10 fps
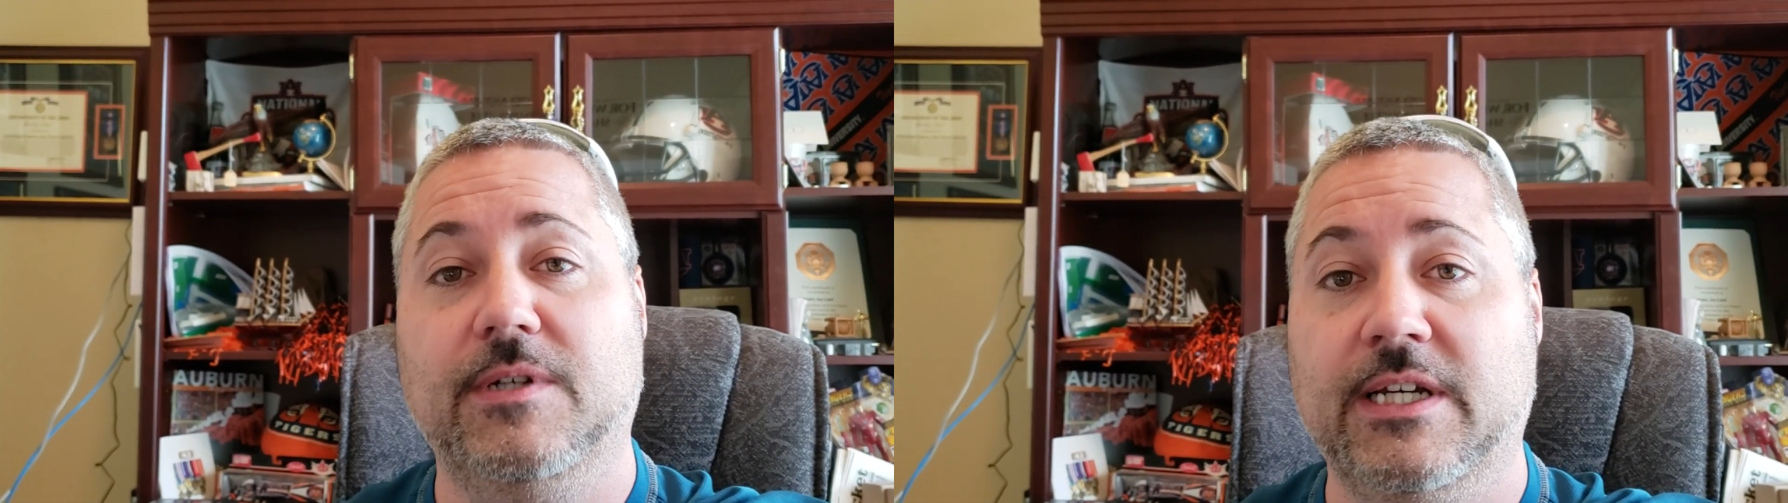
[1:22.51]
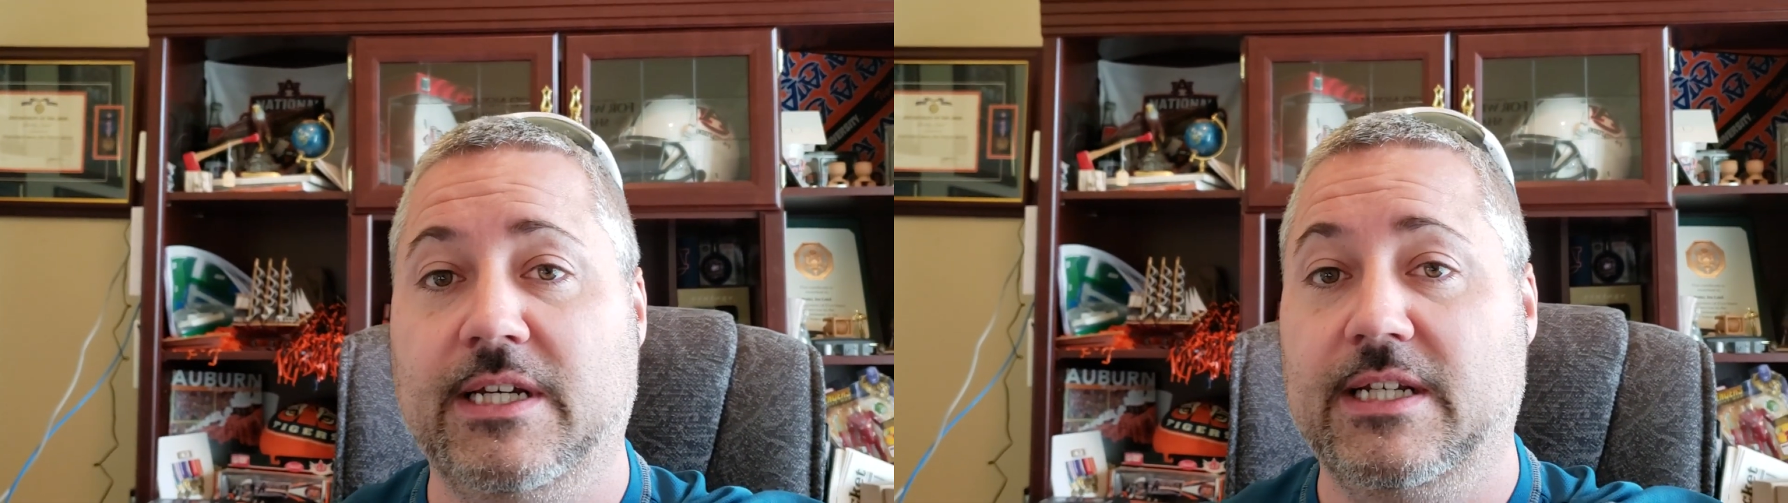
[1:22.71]

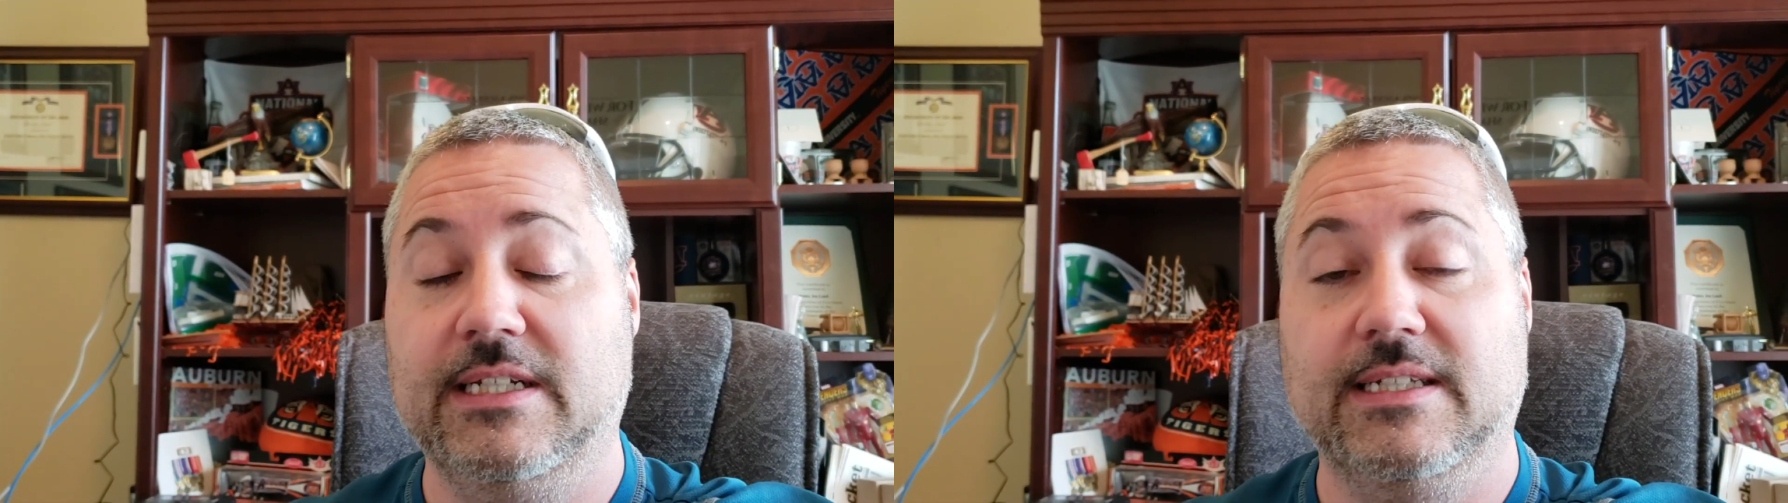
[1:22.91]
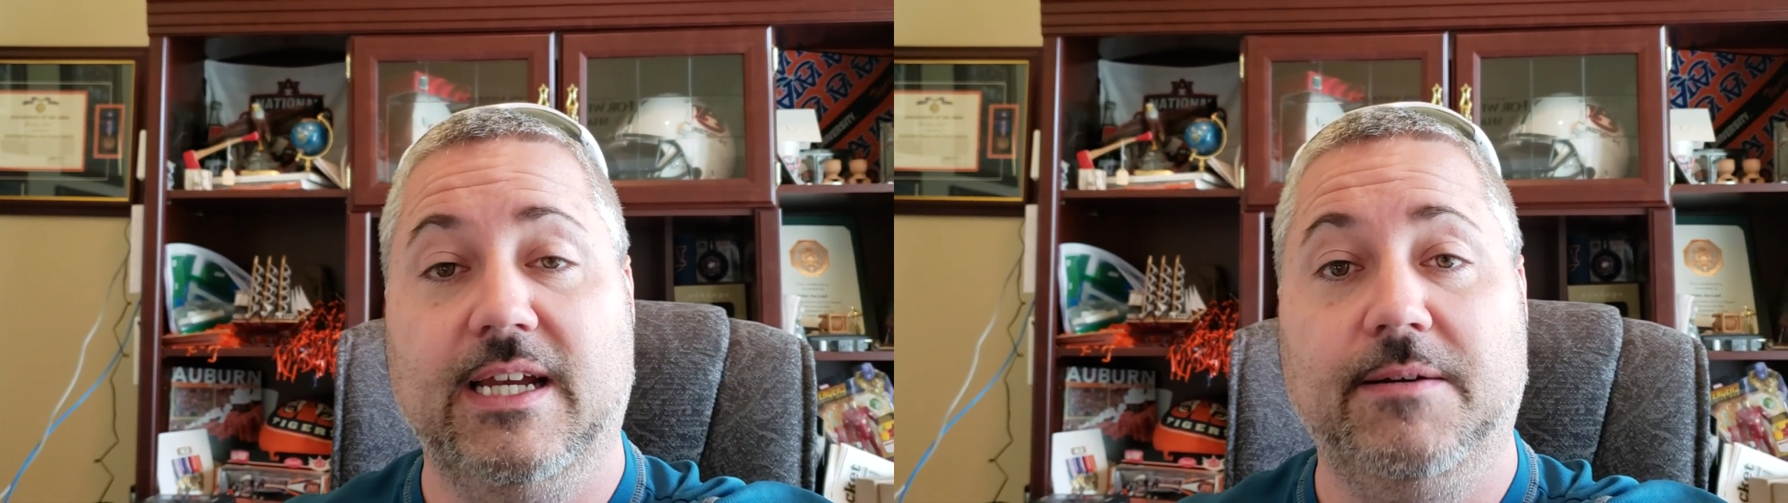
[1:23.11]
And
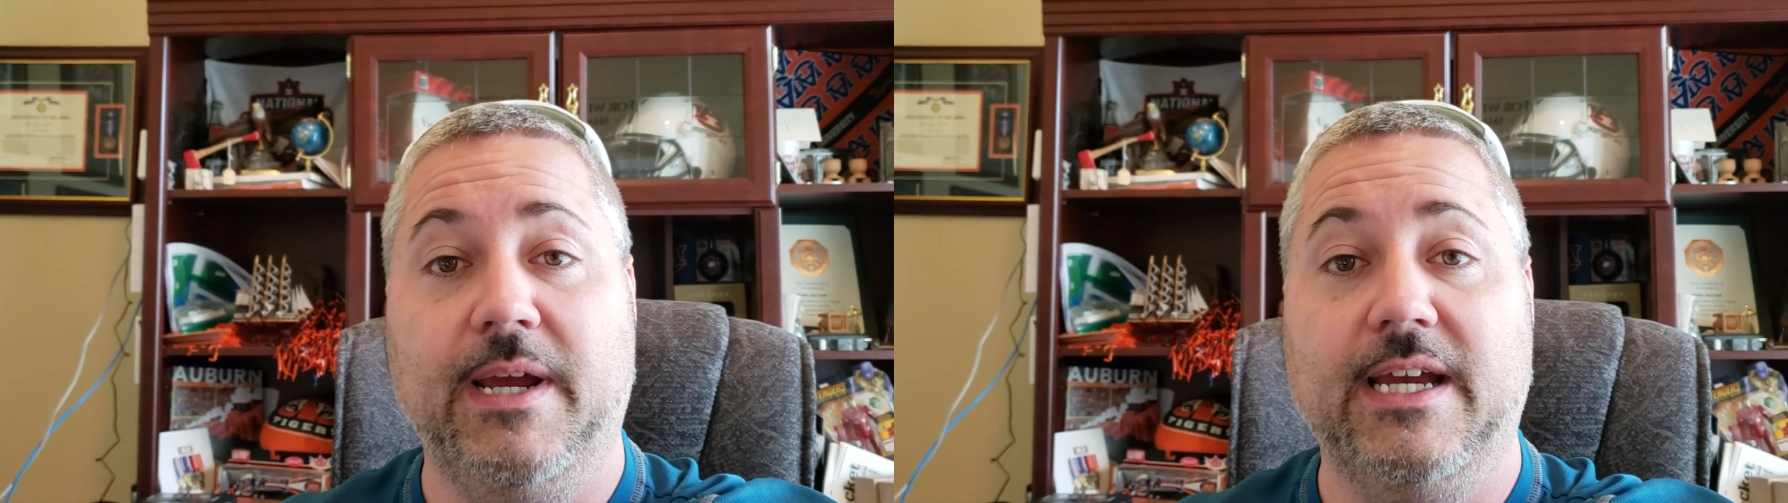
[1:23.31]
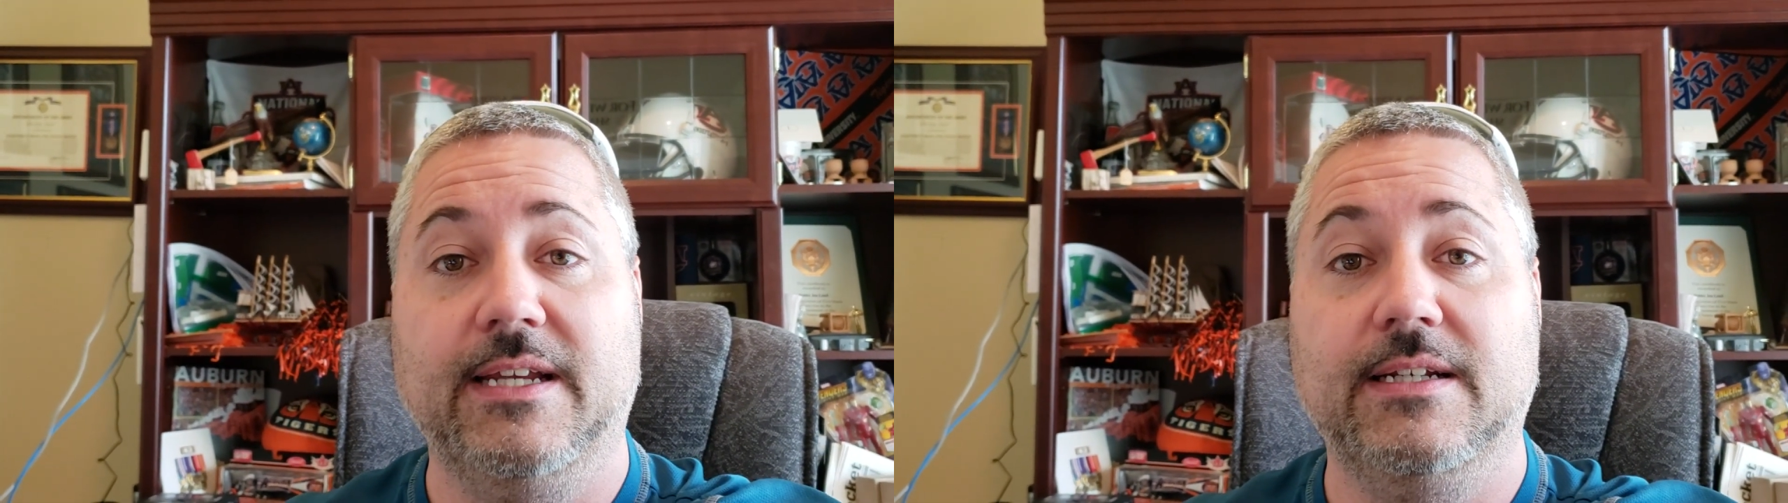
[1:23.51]
he's like,
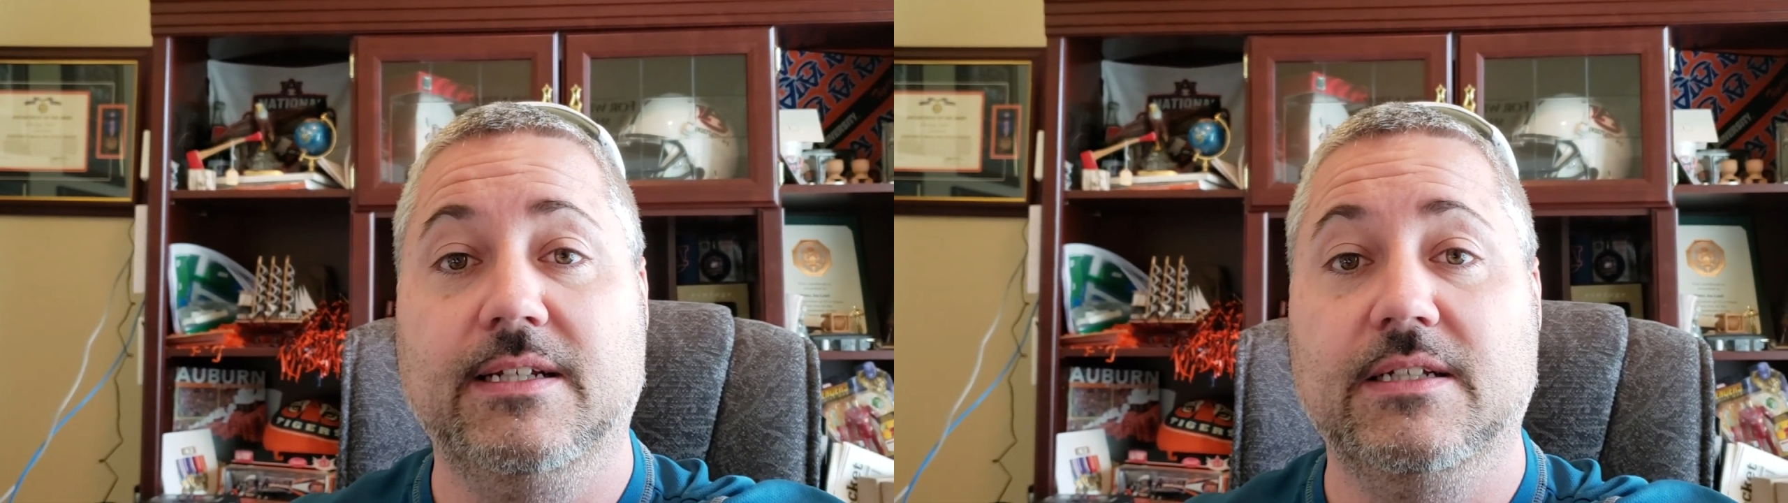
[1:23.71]
man,